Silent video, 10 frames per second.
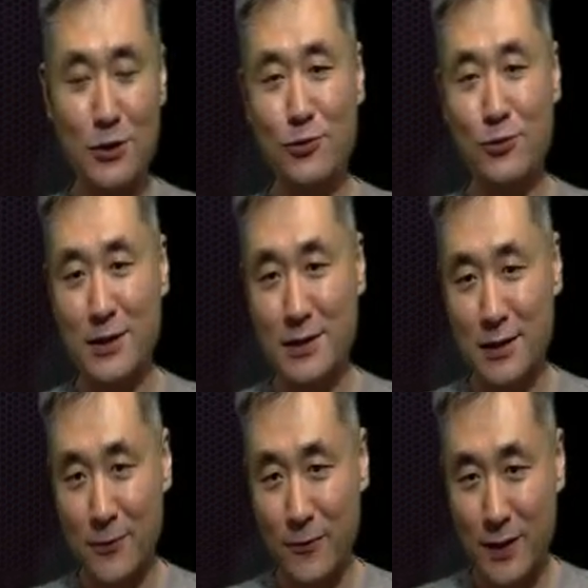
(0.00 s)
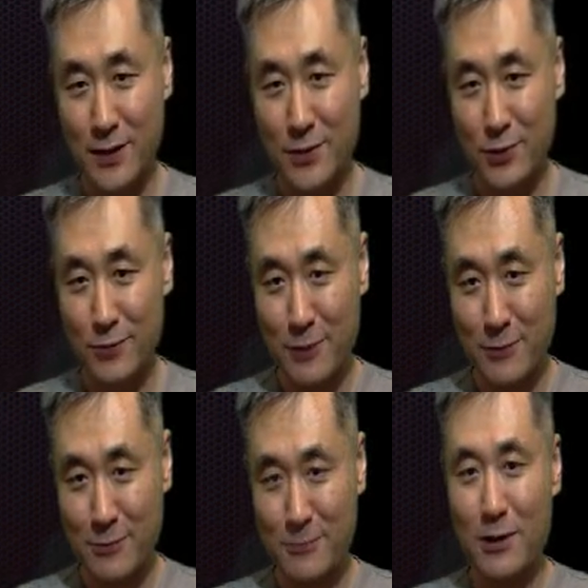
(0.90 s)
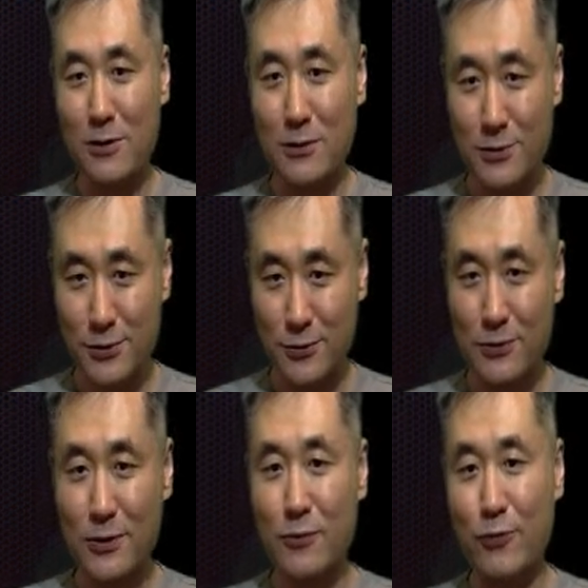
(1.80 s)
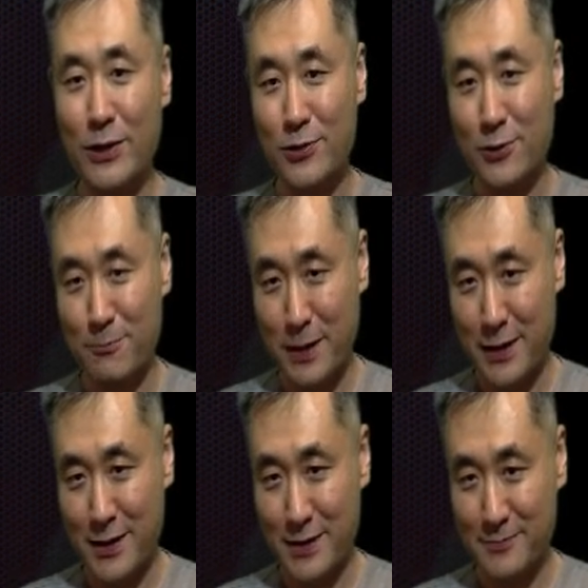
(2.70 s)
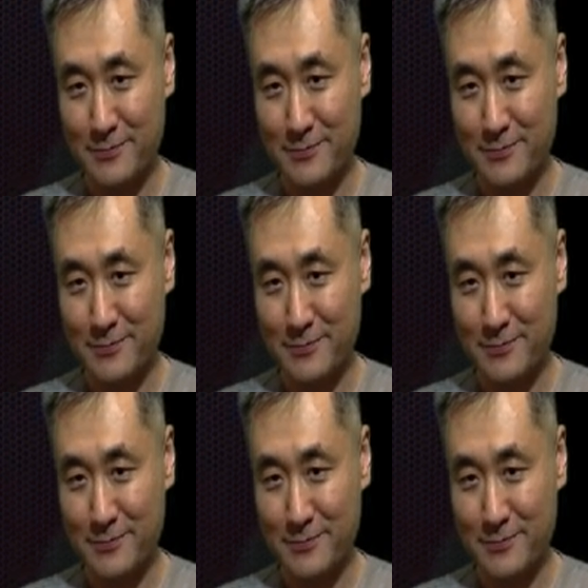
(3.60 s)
you can check the facet joint problem, also radiculopathy.